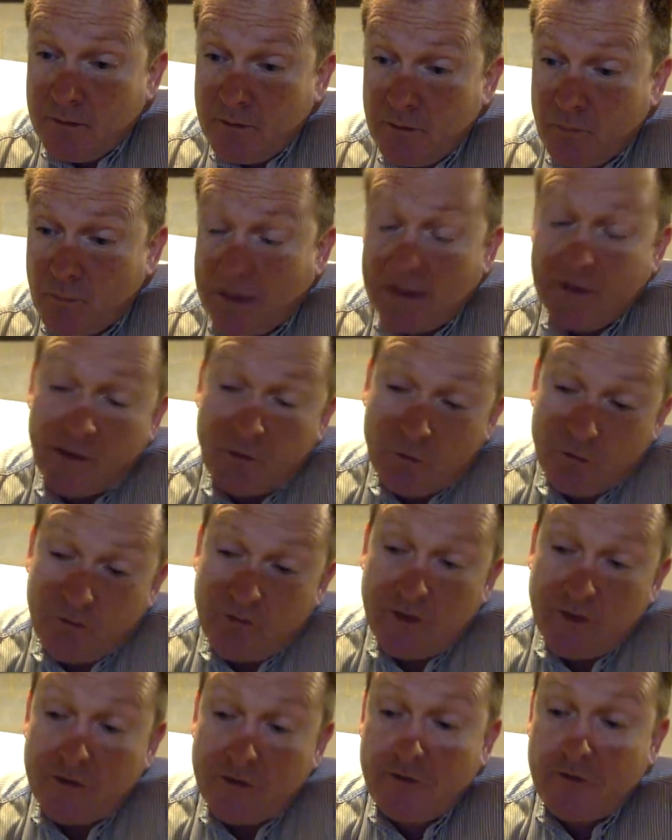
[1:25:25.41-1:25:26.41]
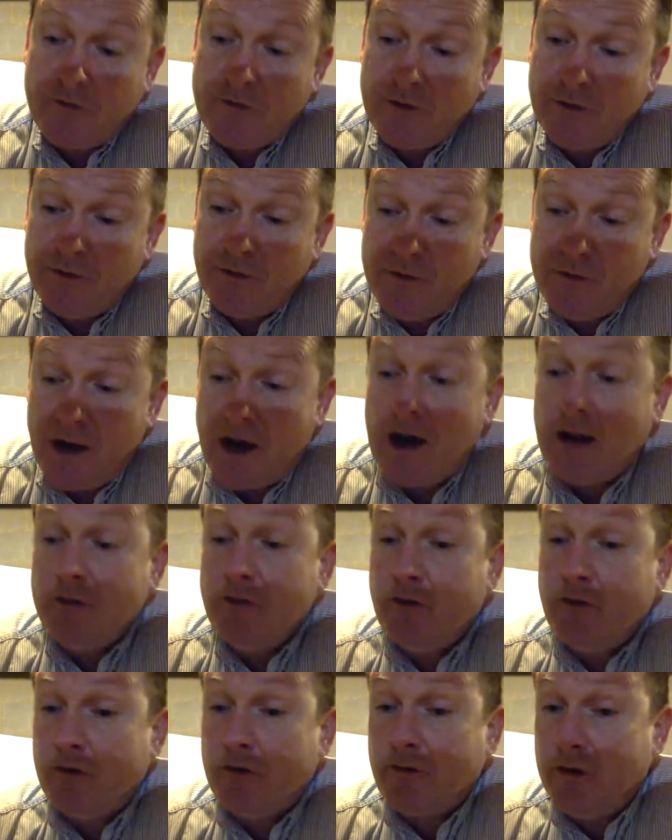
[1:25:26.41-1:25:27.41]
RAID level 6 is not
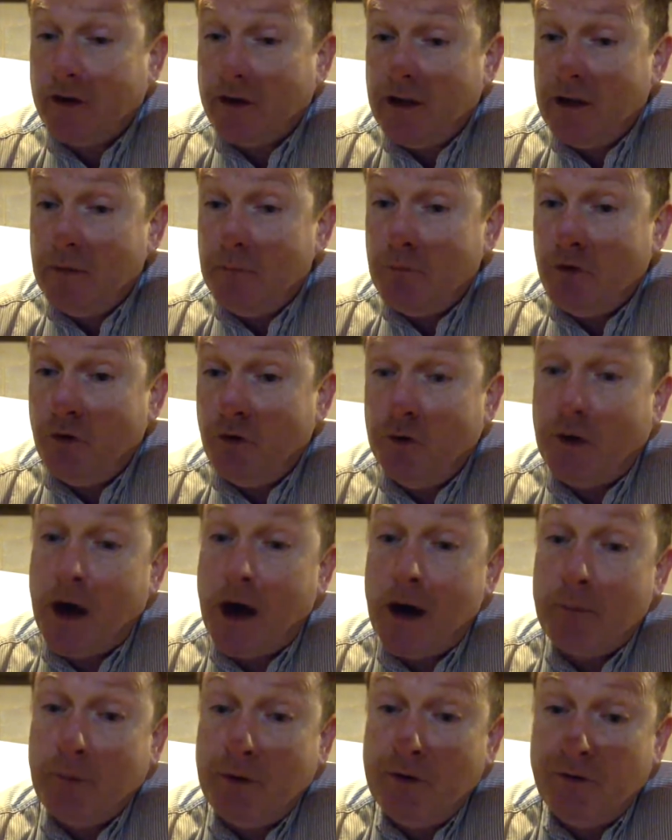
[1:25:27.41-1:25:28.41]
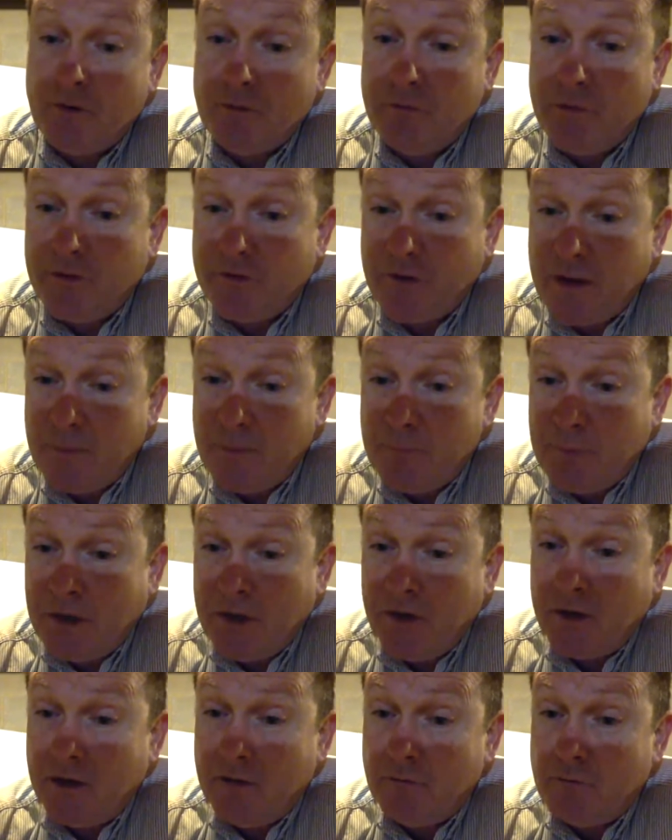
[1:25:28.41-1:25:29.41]
just going to keep 2 copies of the same
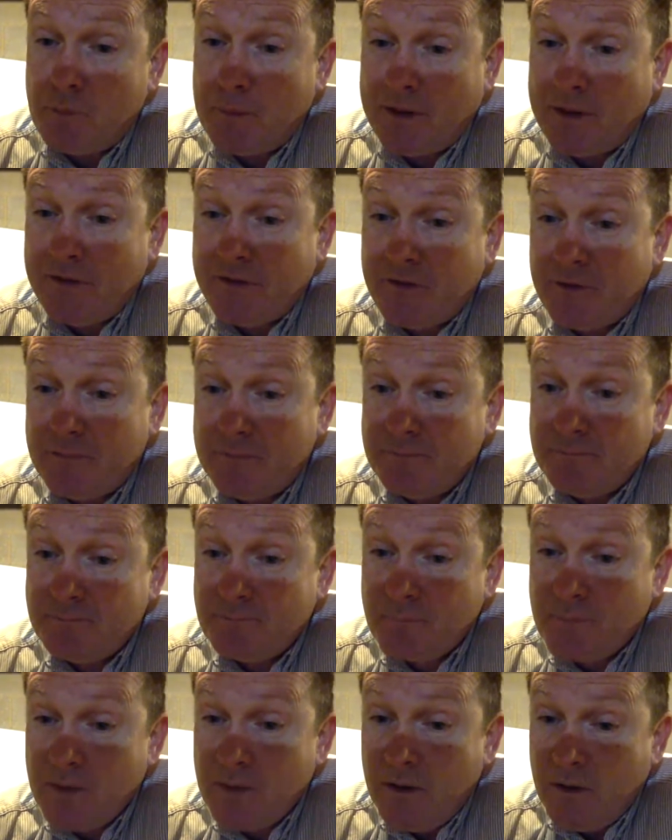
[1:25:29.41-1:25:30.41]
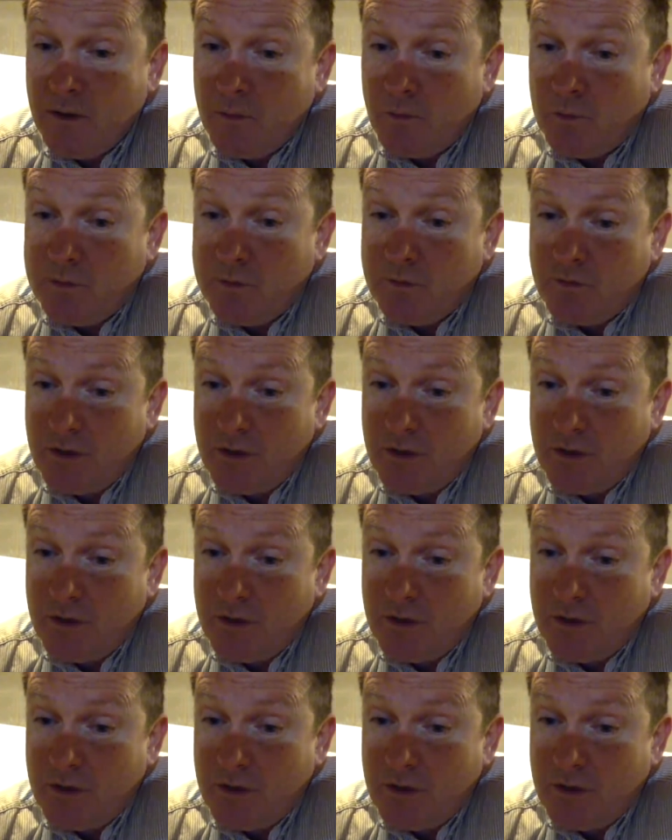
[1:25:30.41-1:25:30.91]
parity information. What